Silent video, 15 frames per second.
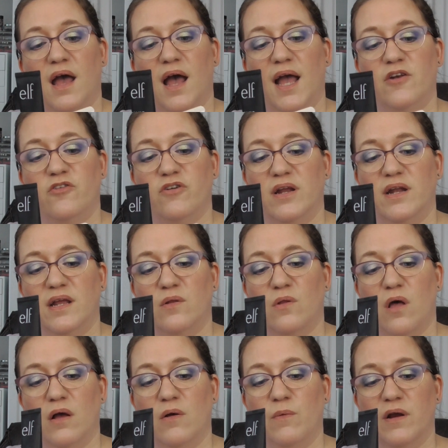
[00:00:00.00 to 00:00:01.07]
Hydrating
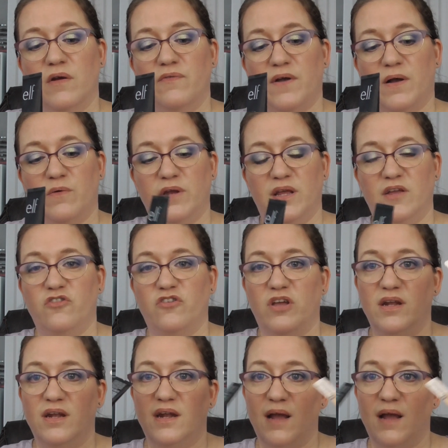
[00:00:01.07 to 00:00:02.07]
Longwear Foundation.